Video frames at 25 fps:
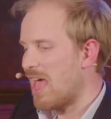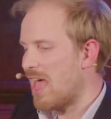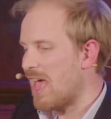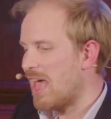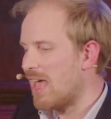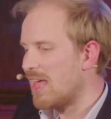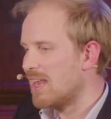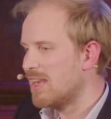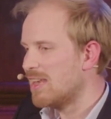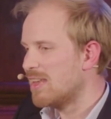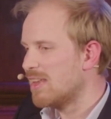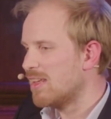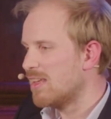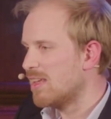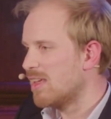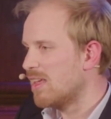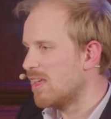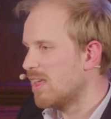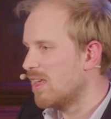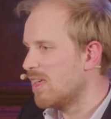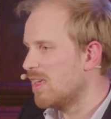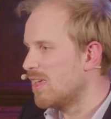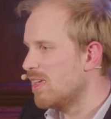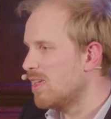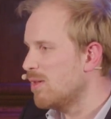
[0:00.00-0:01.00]
And
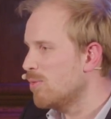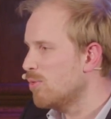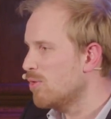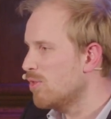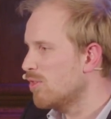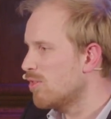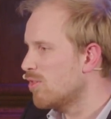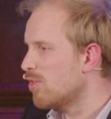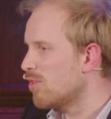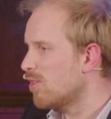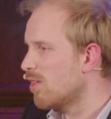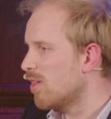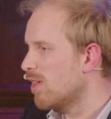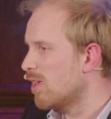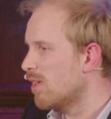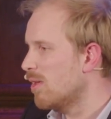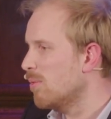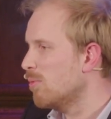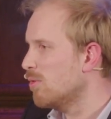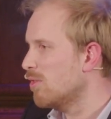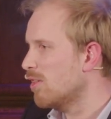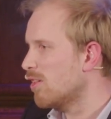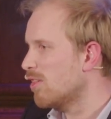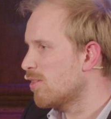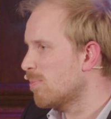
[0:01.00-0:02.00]
he
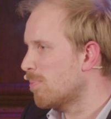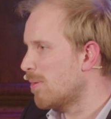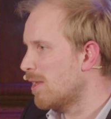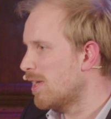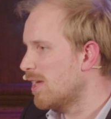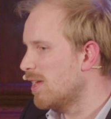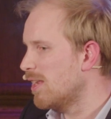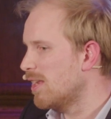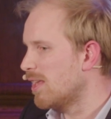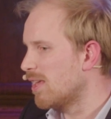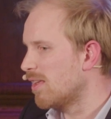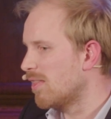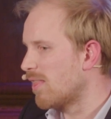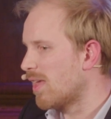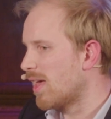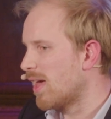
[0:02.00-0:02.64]
was explaining